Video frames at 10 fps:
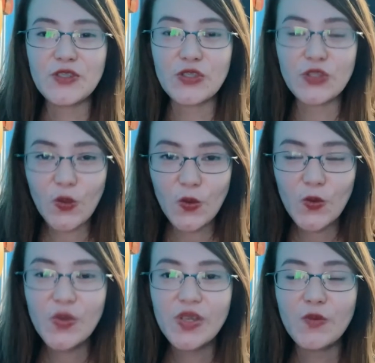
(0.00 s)

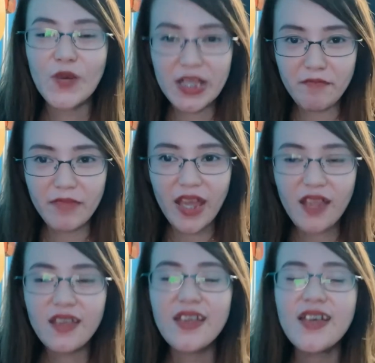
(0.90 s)
so welcome
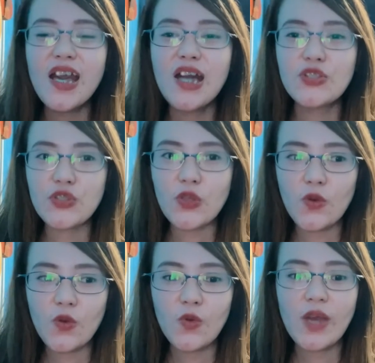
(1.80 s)
back.
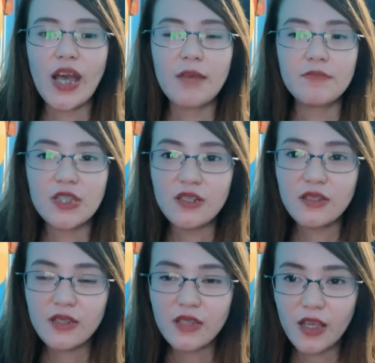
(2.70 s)
So I'm gonna
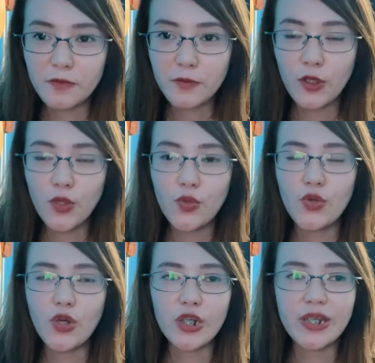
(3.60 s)
help you
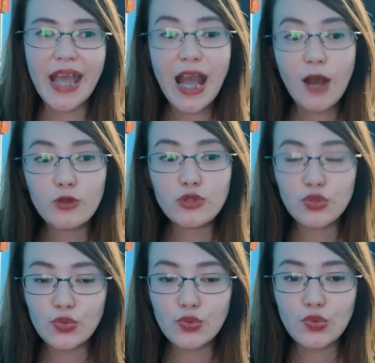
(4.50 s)
on how
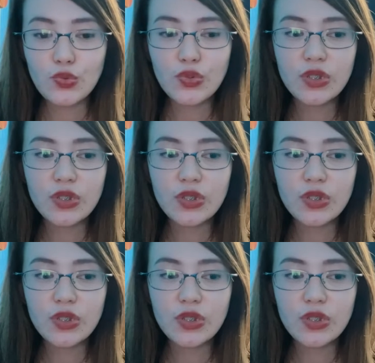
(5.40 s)
to,